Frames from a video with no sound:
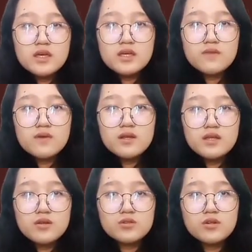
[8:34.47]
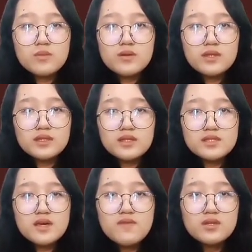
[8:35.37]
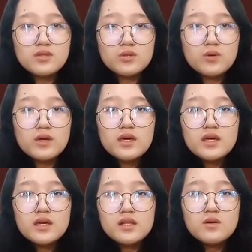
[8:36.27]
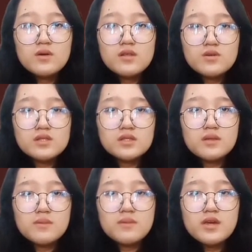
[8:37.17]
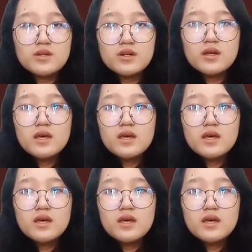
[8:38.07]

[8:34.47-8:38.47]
Even in October 1972, Iloilo City Mayor